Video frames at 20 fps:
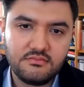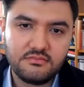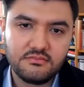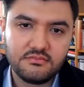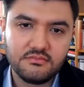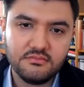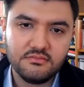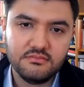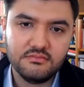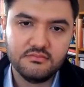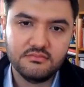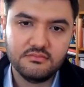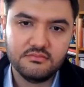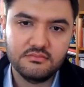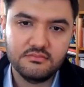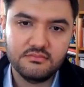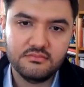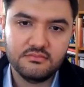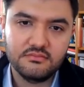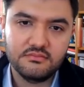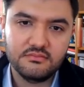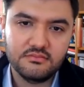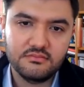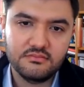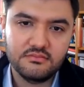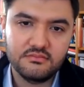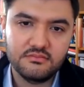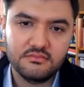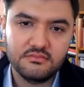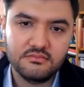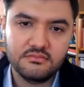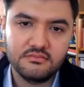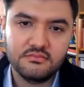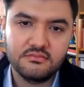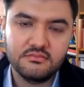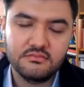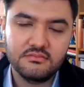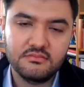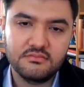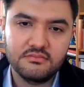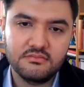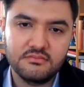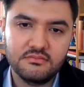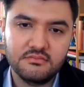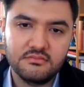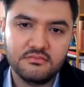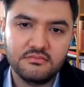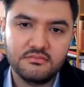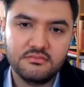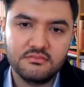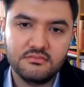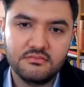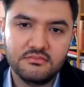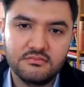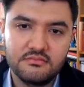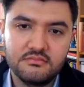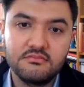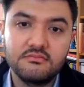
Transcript: The person shown says nothing.